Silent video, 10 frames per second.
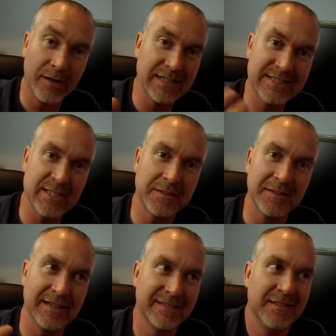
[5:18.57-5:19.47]
It's just
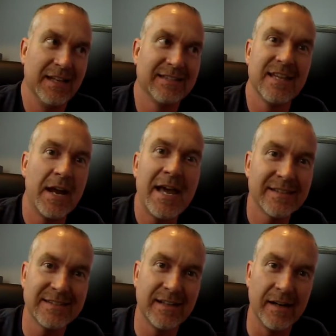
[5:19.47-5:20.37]
it's not
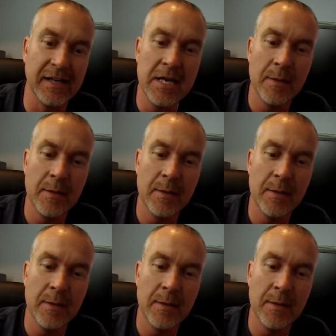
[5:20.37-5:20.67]
necessary,